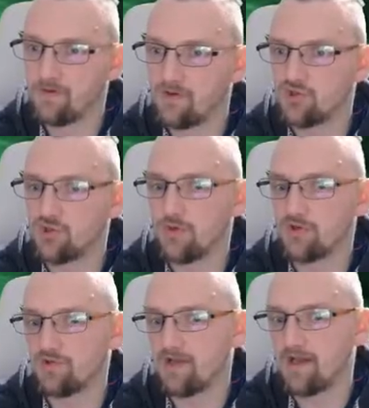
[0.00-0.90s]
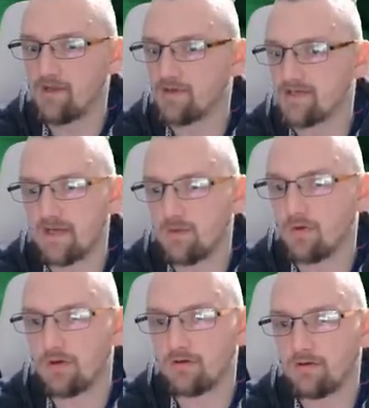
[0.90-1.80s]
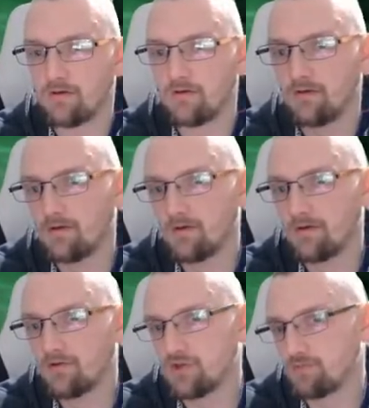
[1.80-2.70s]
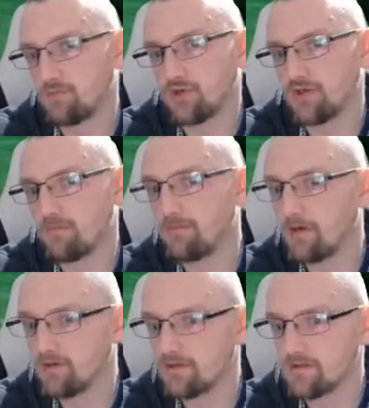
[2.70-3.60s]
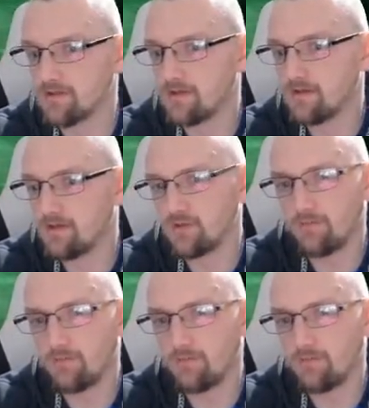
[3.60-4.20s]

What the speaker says: 200k on his A1, just because of the burns. So, I